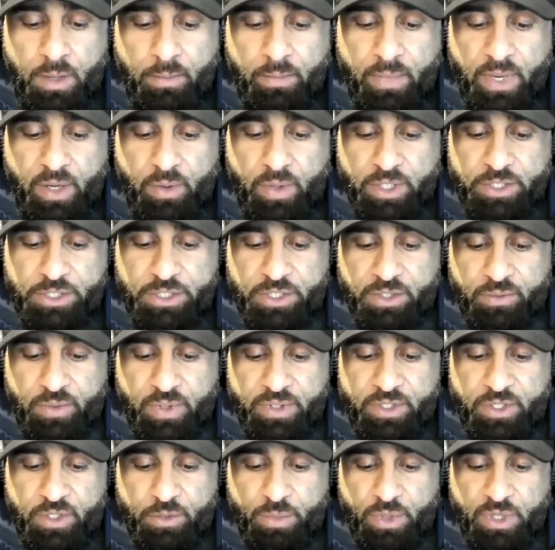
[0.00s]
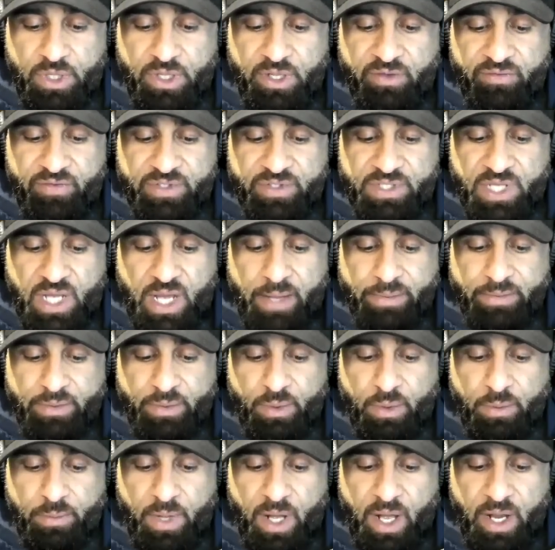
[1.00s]
My question, what do you believe is the
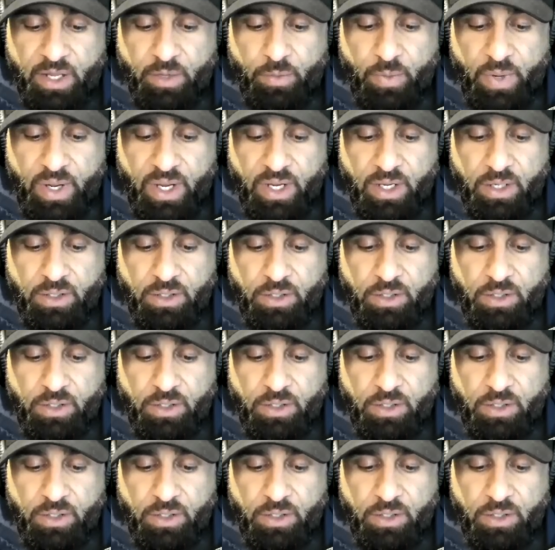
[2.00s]
optimal body weight?